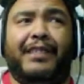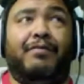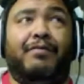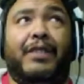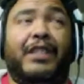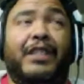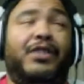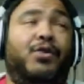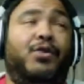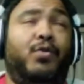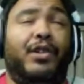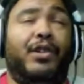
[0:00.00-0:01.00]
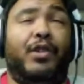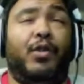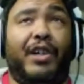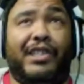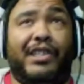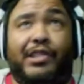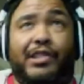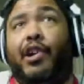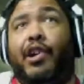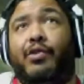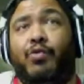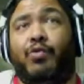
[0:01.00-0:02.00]
like I swear it looked like a
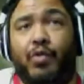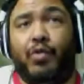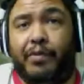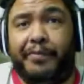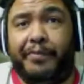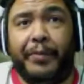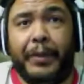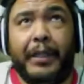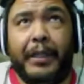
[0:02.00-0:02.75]
sauna room.